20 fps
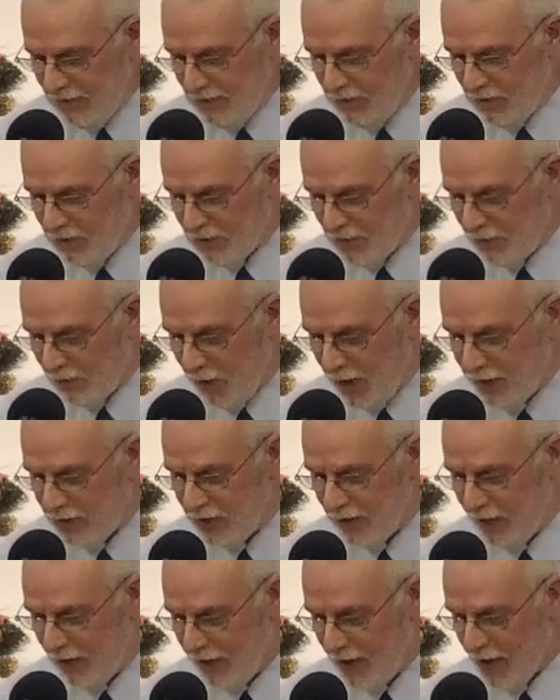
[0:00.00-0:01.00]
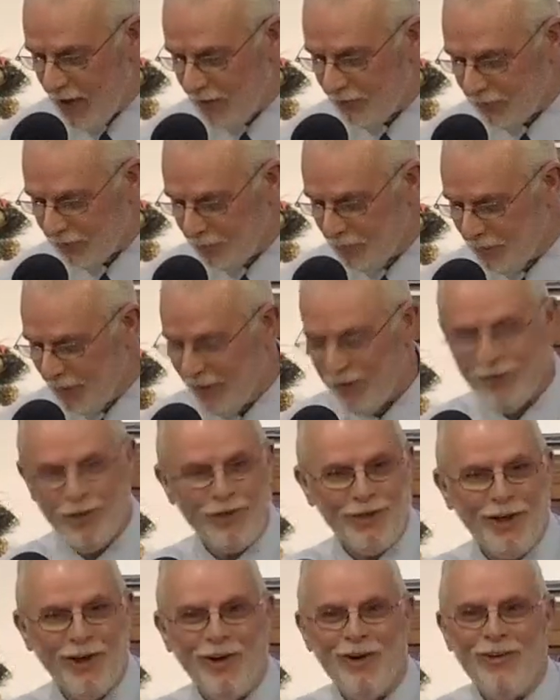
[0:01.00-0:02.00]
It's great to get out from being the
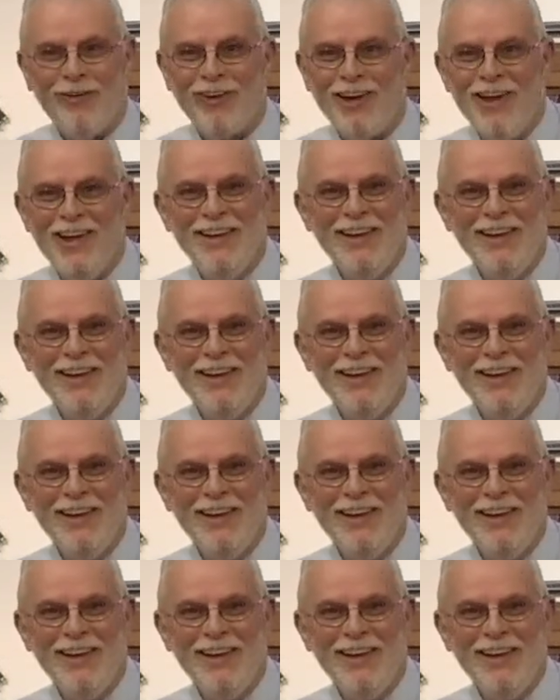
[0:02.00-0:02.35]
dog.